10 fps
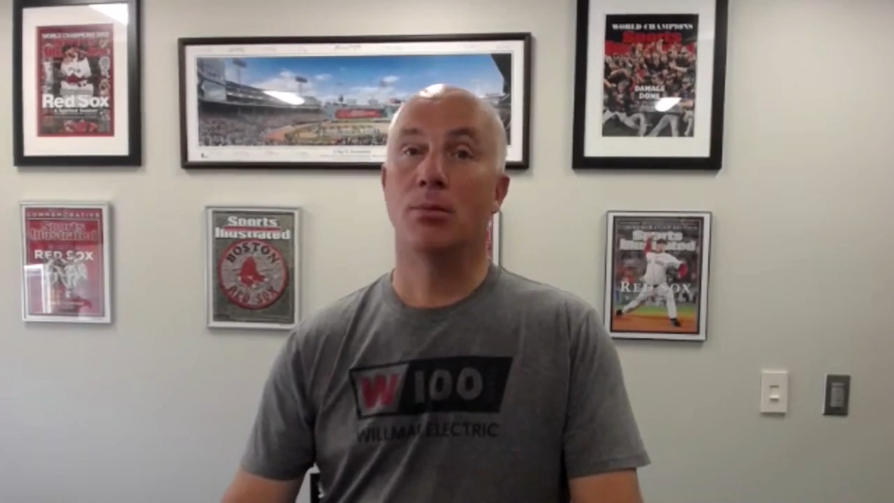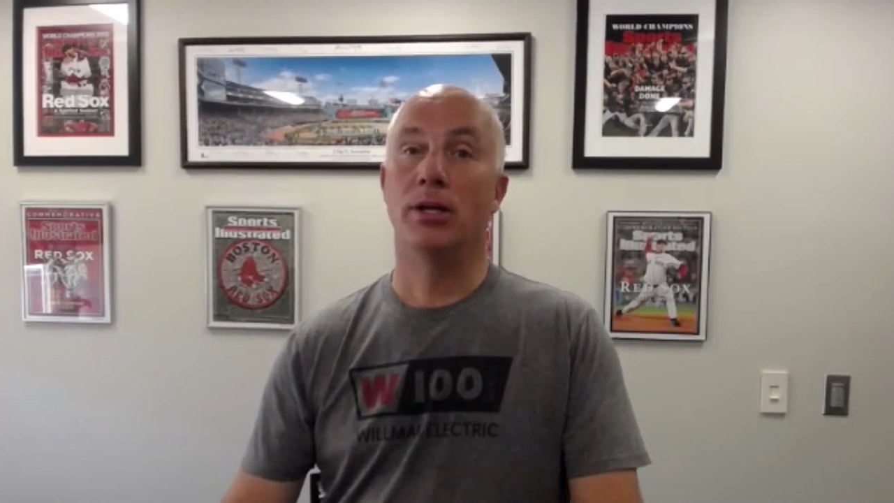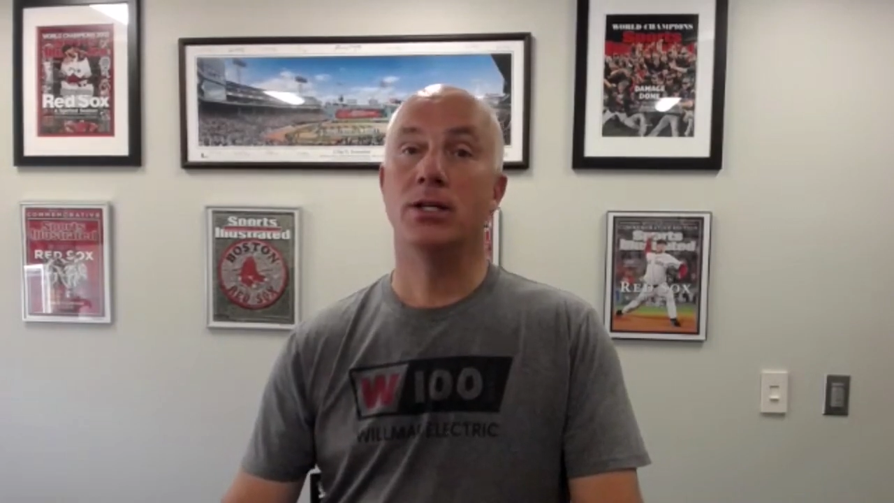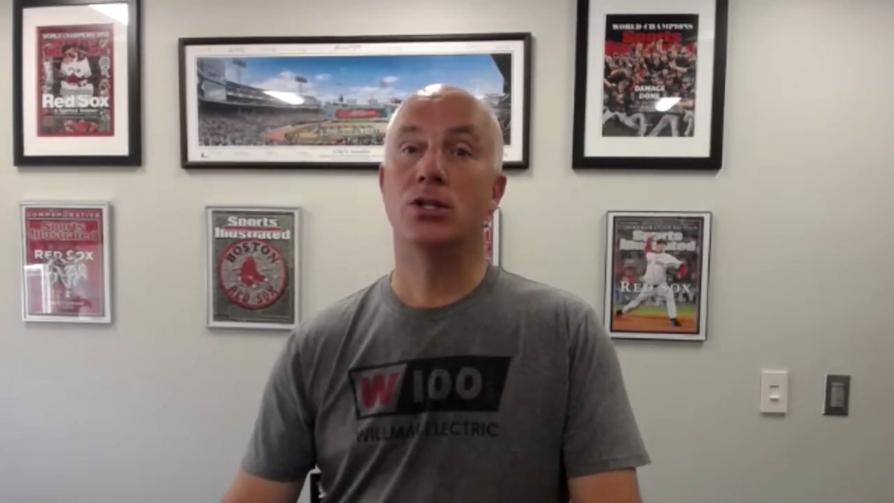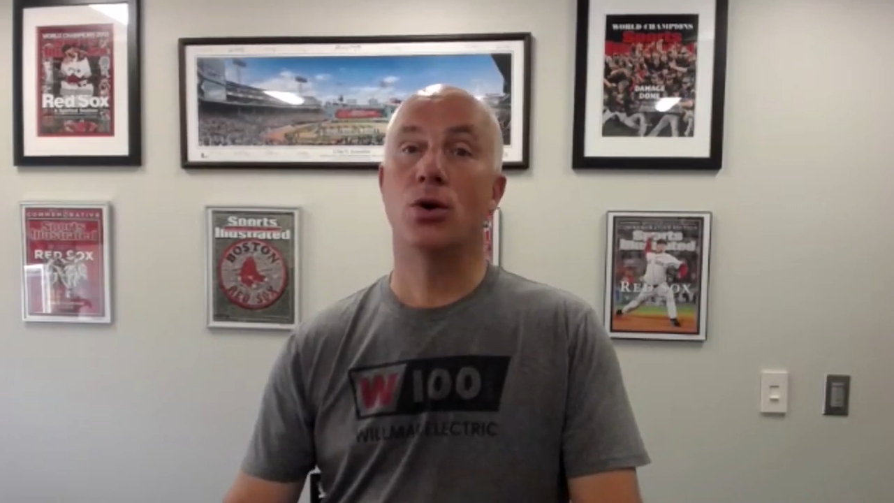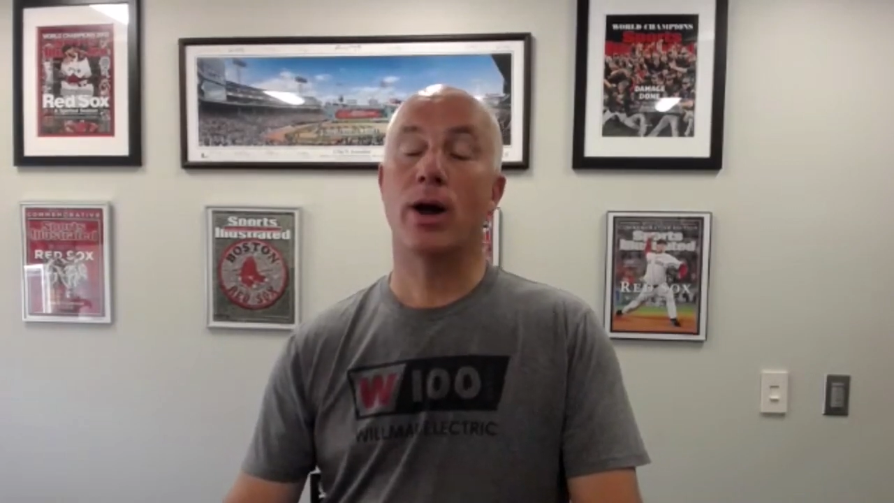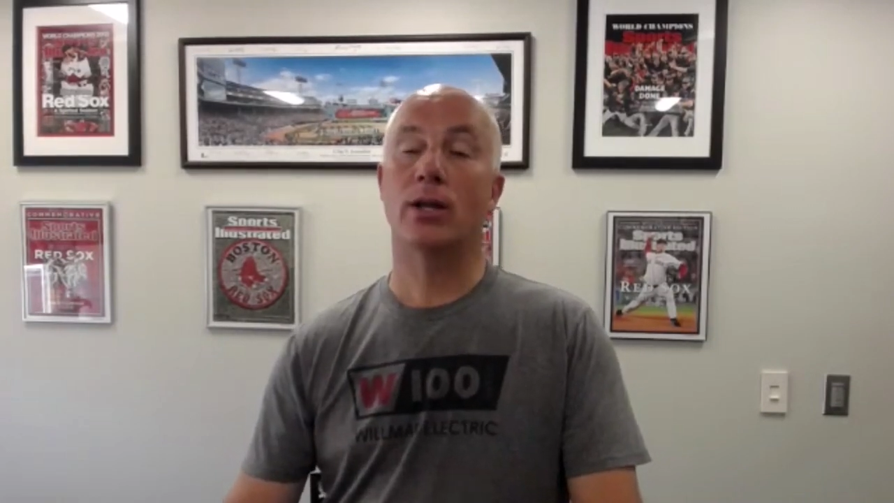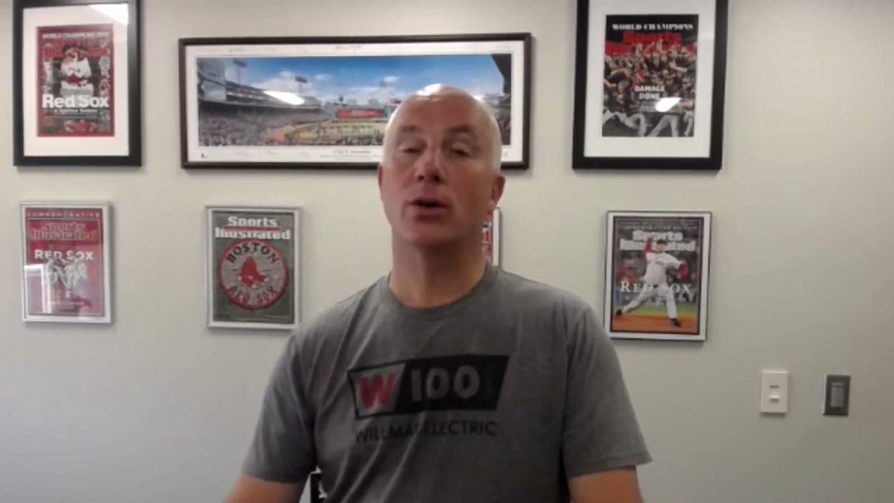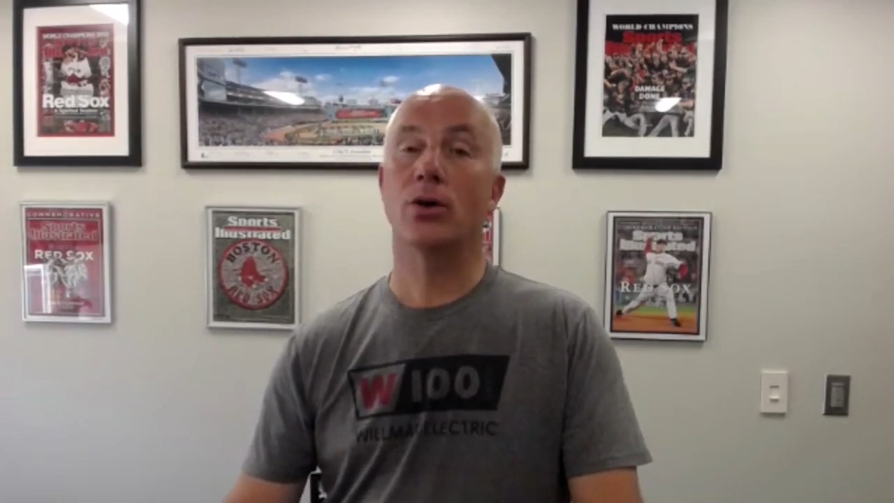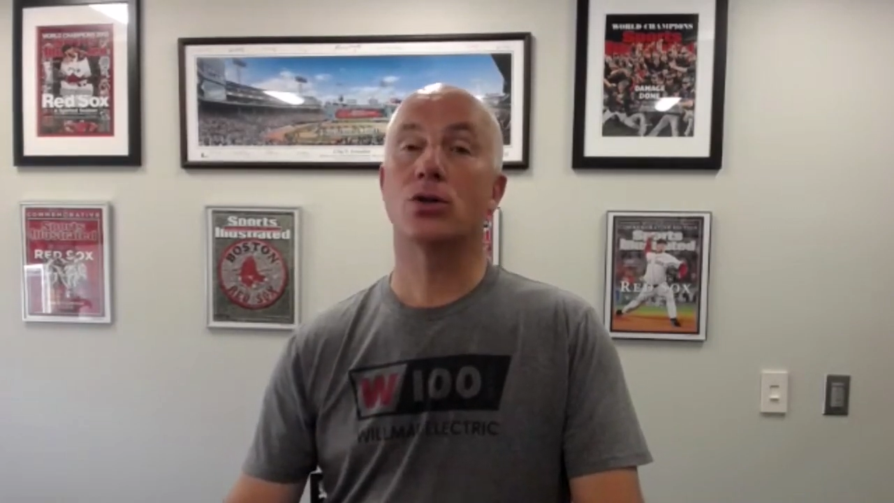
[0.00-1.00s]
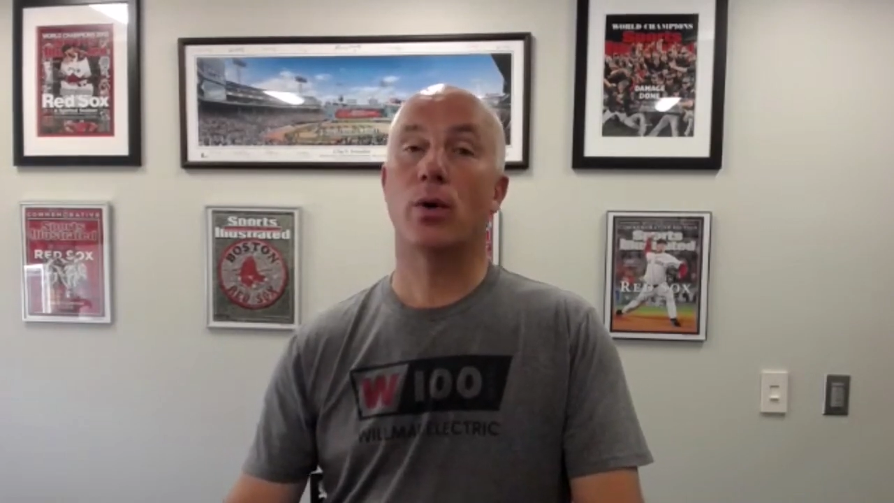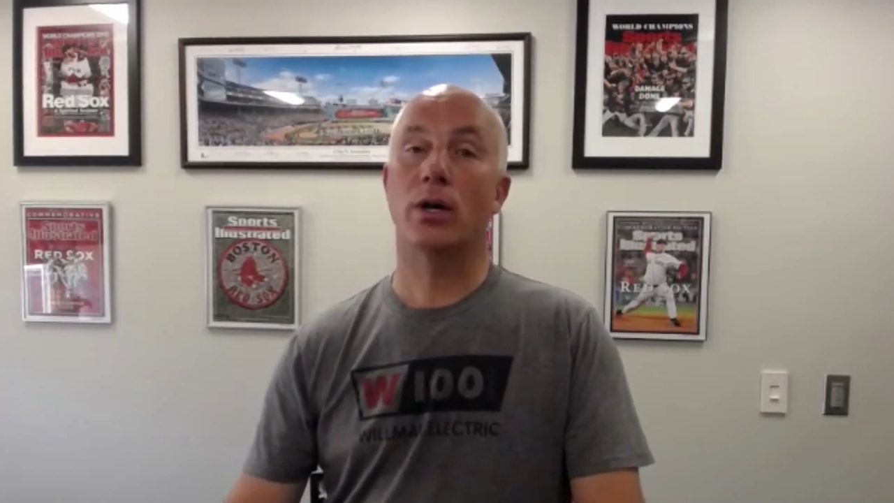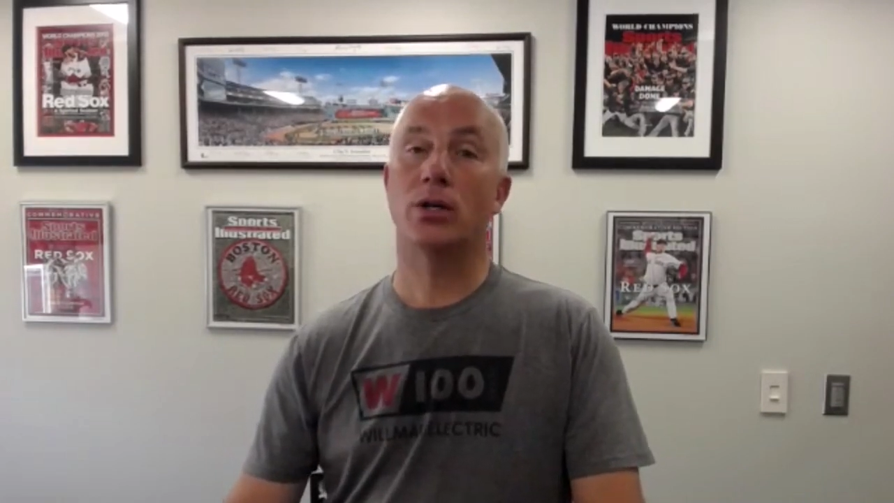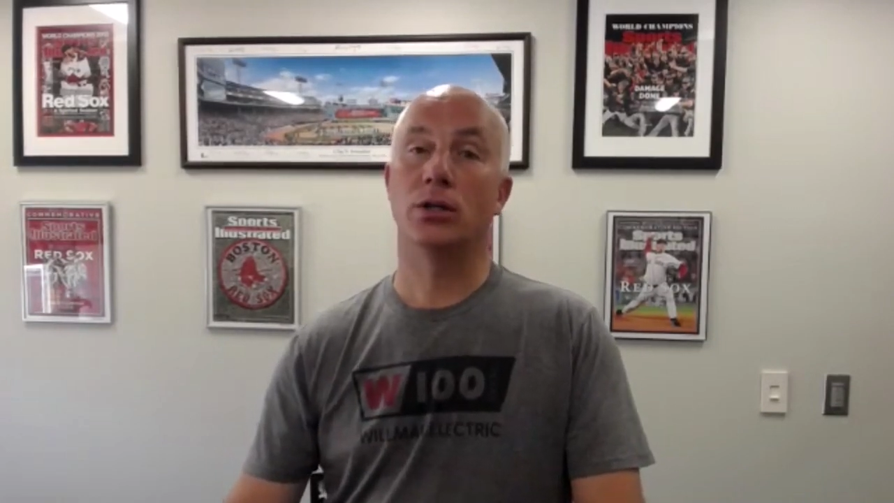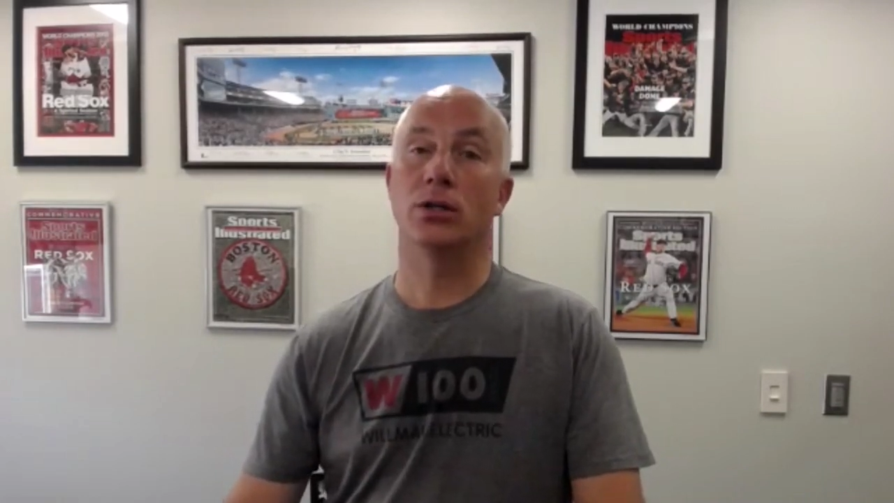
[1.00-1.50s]
please direct those
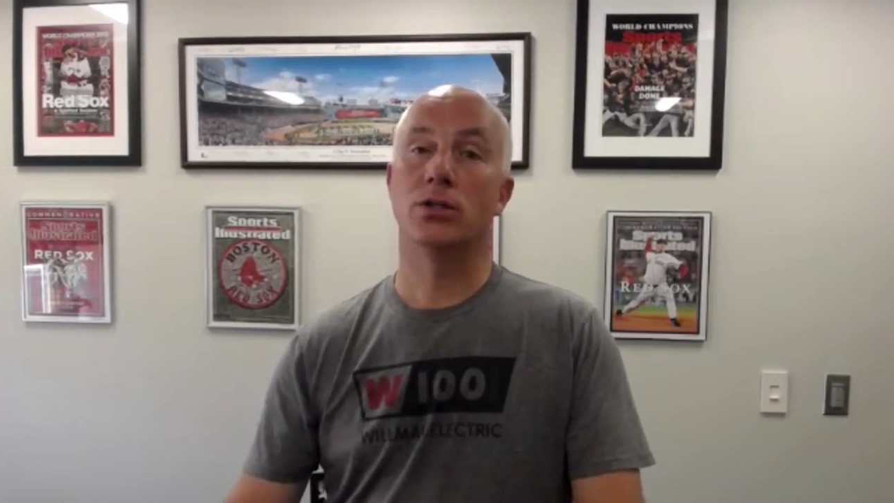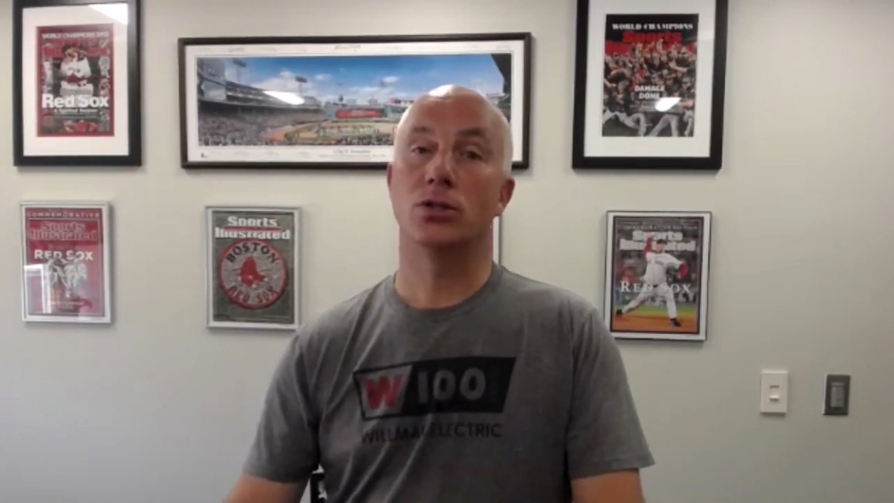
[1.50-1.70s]
questions